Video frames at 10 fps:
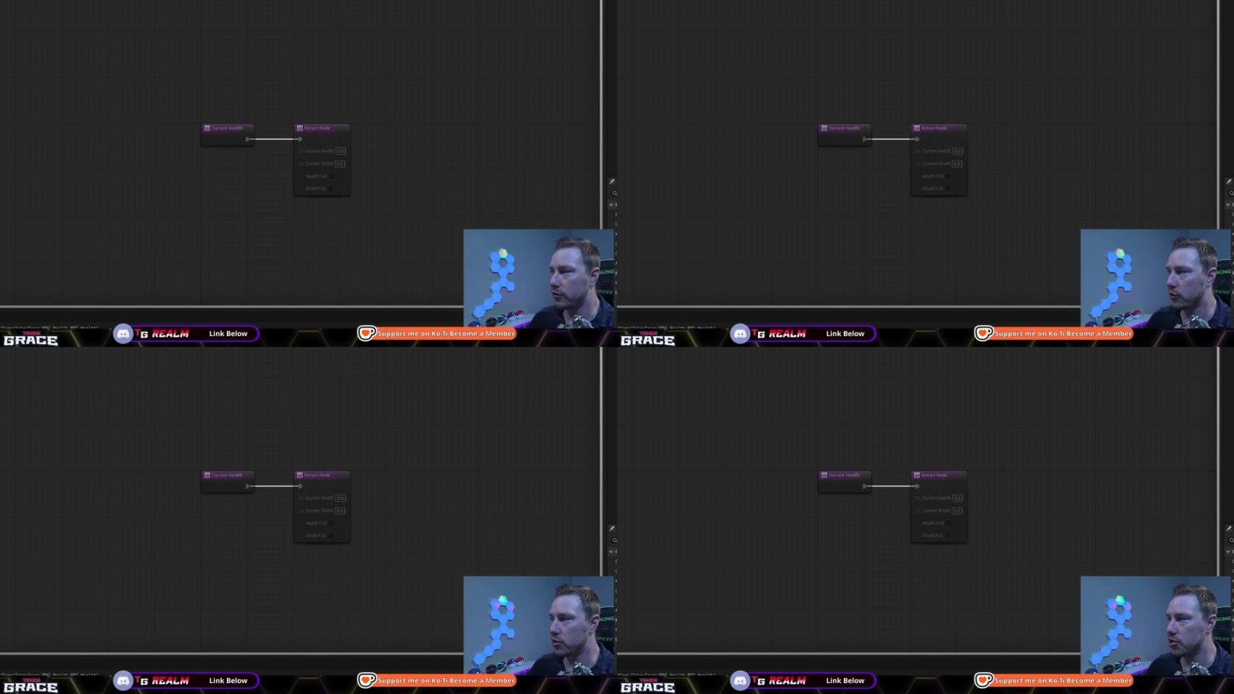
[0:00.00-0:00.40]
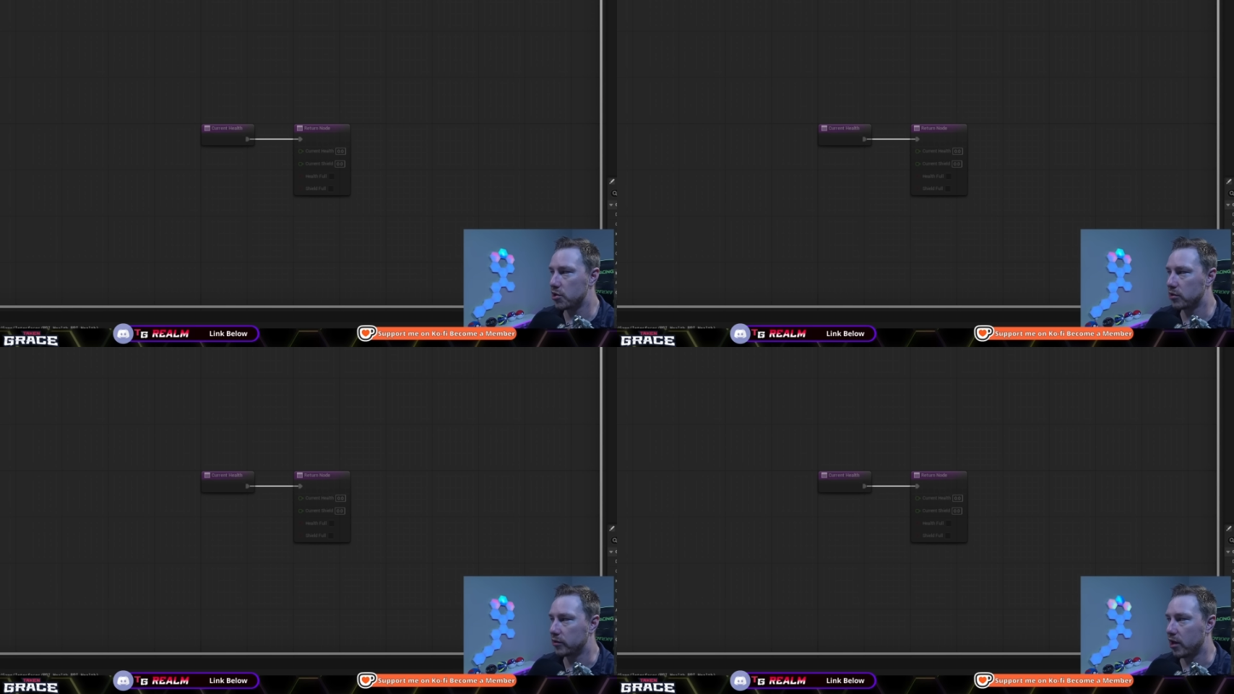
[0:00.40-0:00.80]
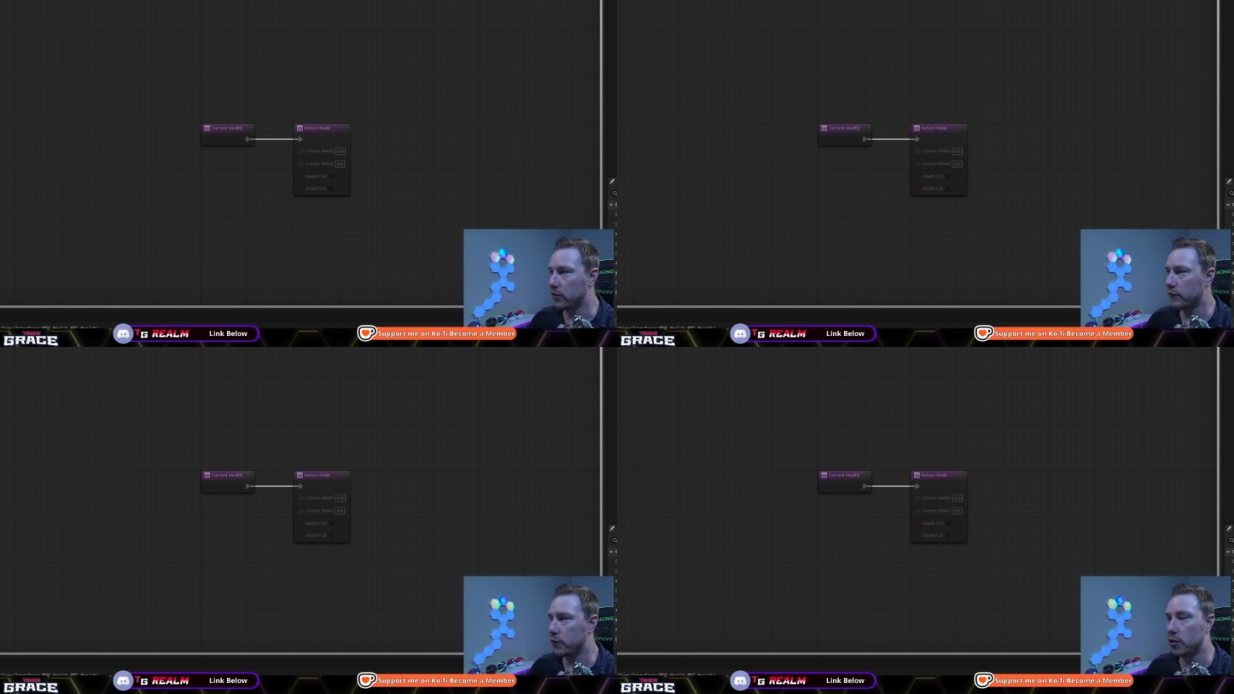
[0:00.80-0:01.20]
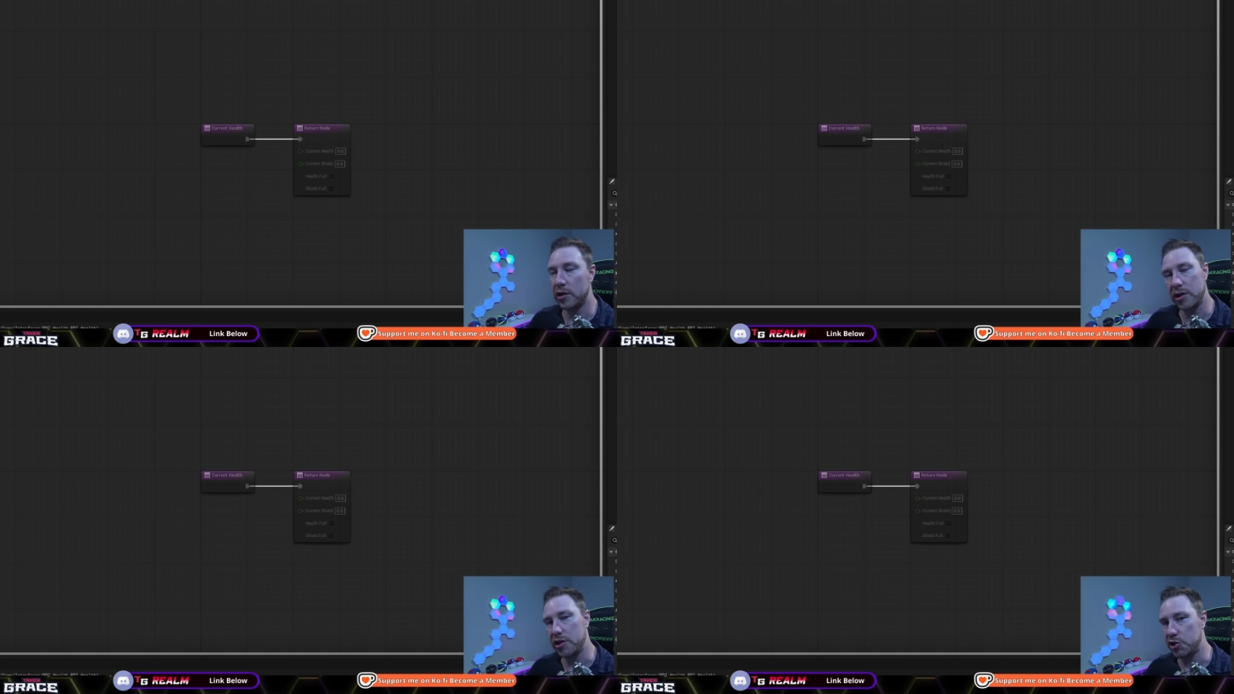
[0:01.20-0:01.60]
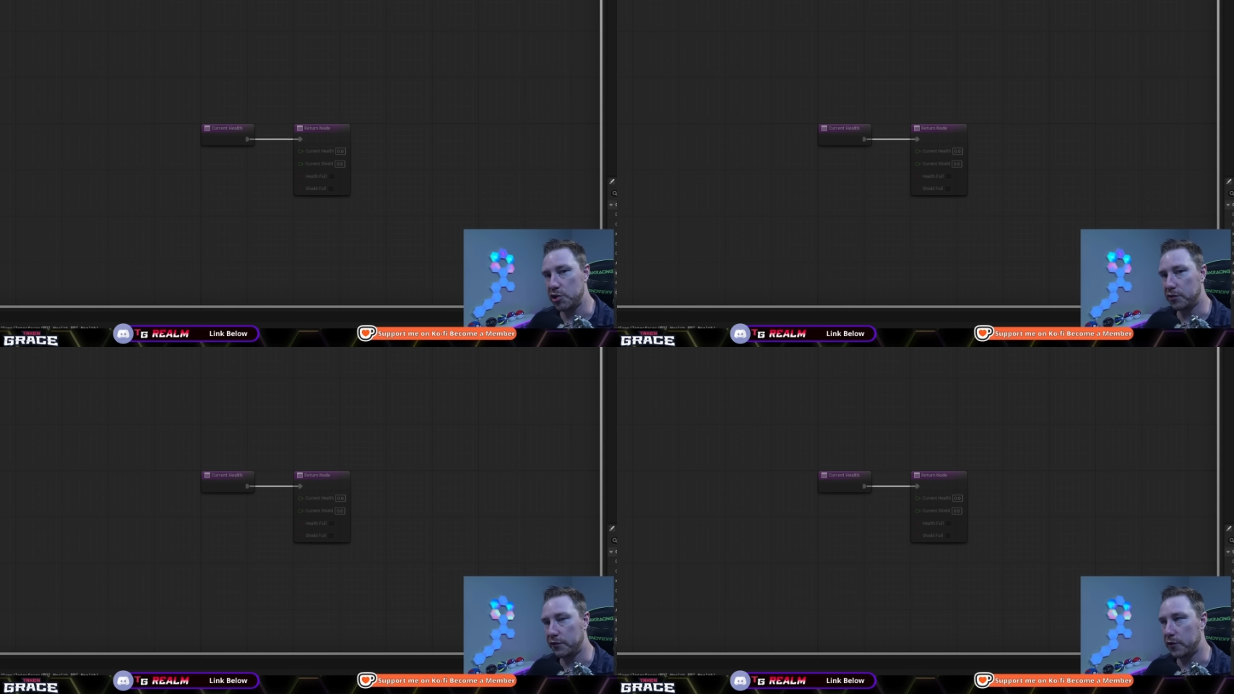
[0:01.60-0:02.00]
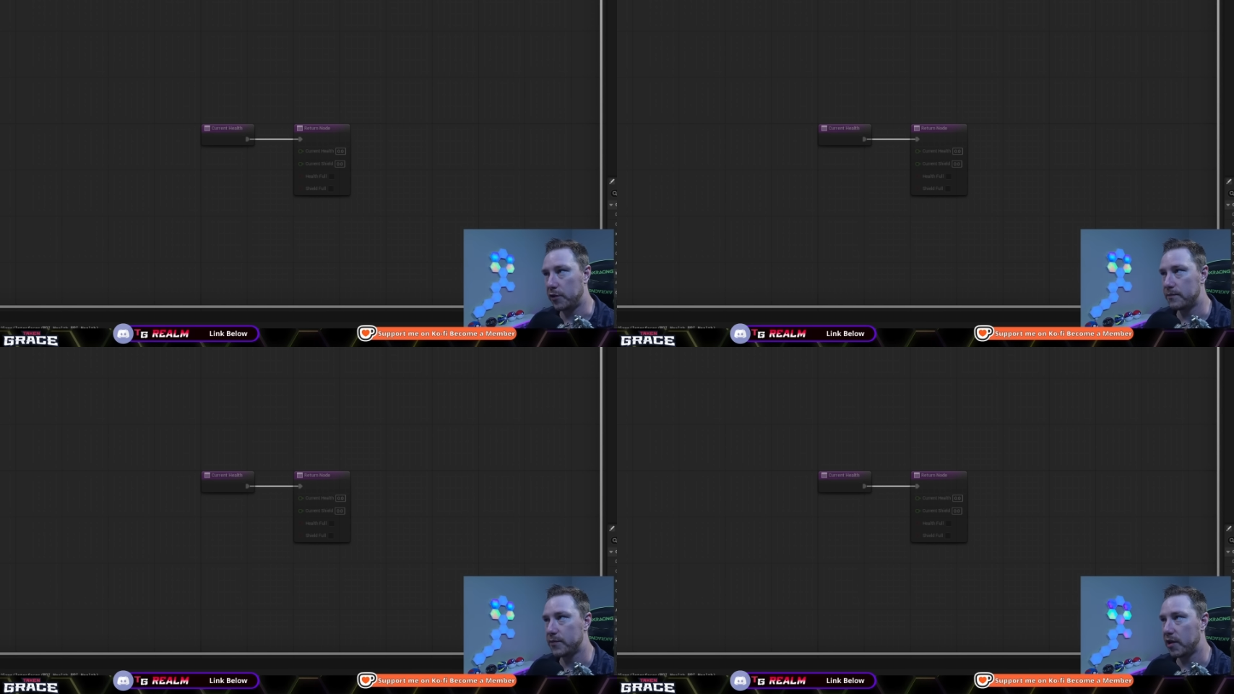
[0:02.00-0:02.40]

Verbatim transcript: current shield, health full, shield full.